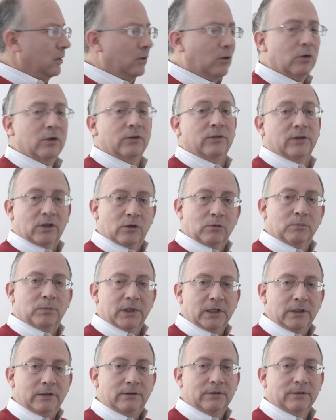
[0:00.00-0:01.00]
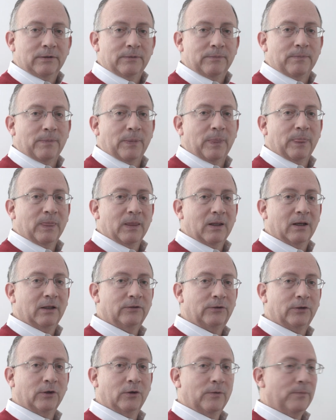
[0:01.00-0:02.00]
or is incomplete.
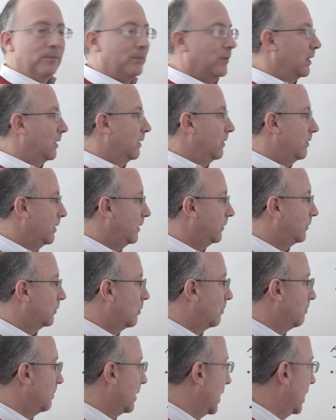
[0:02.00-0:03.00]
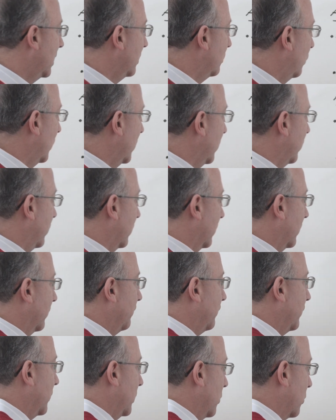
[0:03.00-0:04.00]
And so this, combined with
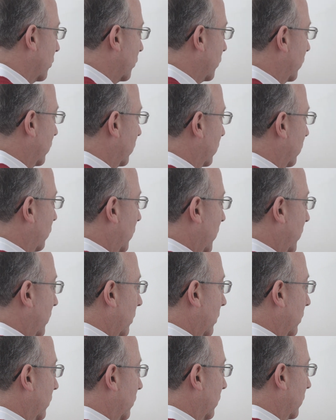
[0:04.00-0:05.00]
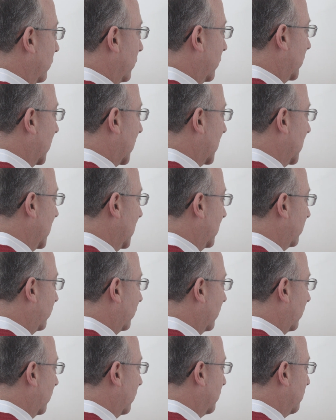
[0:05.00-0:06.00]
the notion, with the
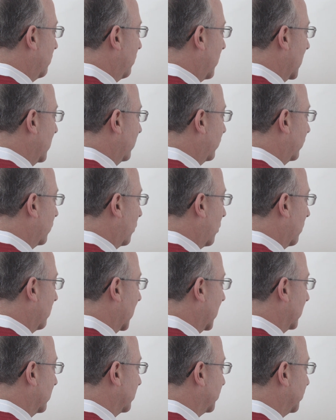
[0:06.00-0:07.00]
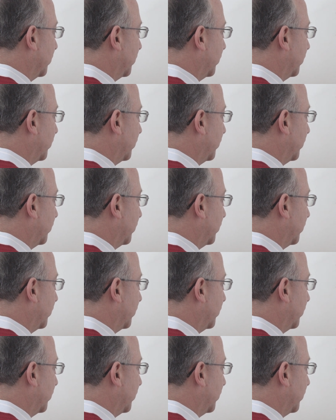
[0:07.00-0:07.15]
techniques of brainstorming,